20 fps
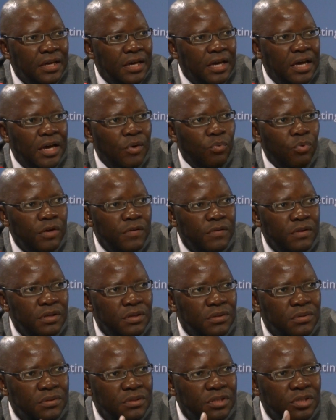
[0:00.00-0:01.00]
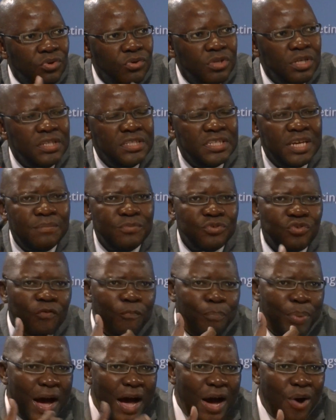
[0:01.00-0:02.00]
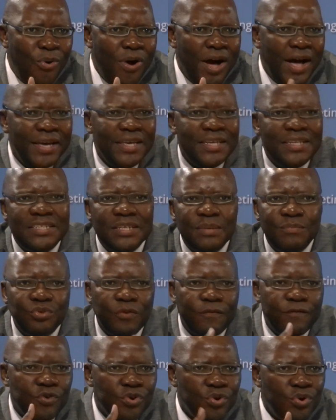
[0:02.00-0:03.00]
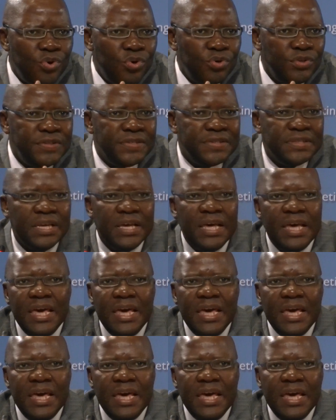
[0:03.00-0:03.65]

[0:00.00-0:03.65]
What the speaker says: in terms of power, in terms of roads,